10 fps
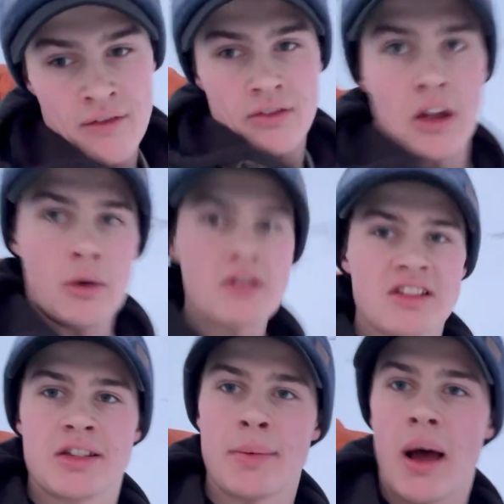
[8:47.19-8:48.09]
There was
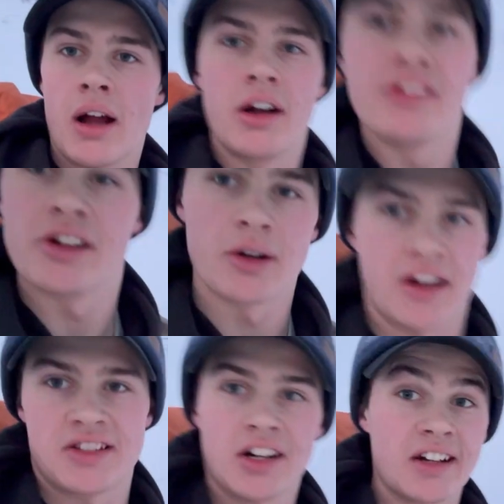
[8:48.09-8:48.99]
a spot earlier where I
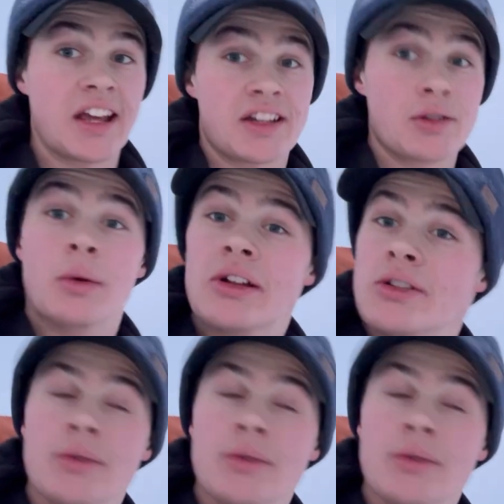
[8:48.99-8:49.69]
started catching way too